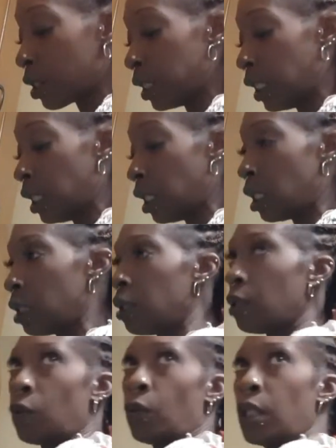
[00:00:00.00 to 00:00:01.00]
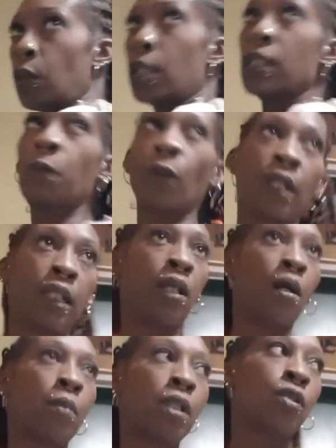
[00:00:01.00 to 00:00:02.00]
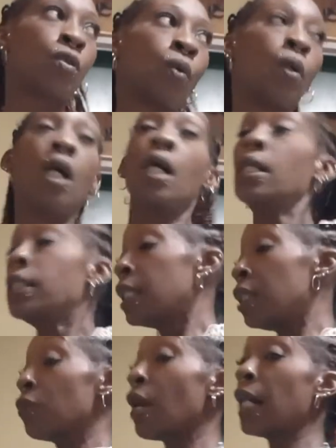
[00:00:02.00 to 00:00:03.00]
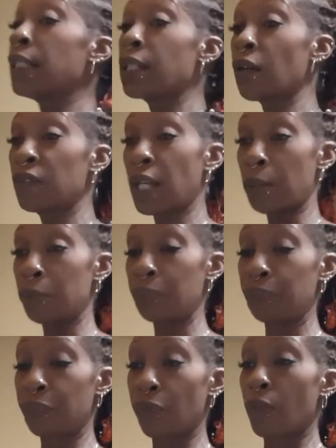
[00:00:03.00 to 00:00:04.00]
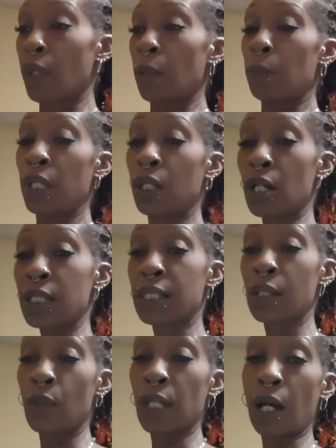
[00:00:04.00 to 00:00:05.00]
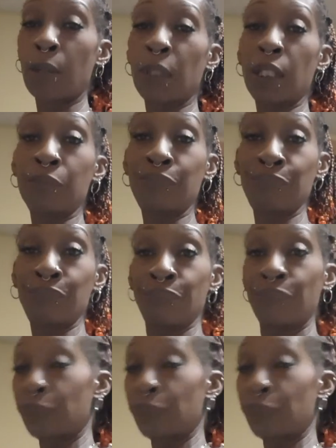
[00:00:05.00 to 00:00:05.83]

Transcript: to the, when it was boy, he coming to the right of them. Because they were like,